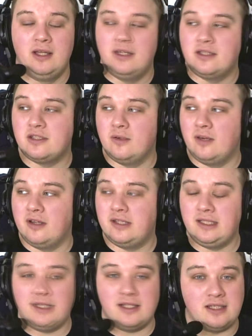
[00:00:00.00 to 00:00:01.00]
So I
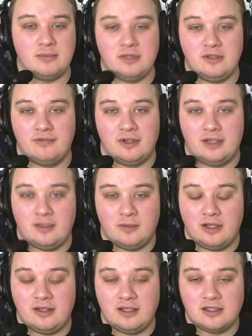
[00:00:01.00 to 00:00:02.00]
think that's absolutely fine anyway.
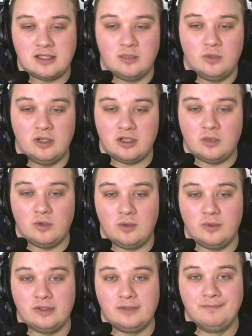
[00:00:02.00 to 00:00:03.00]
I think that's going to work quite
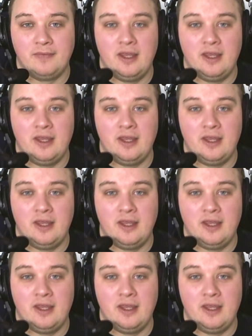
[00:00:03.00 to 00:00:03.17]
well.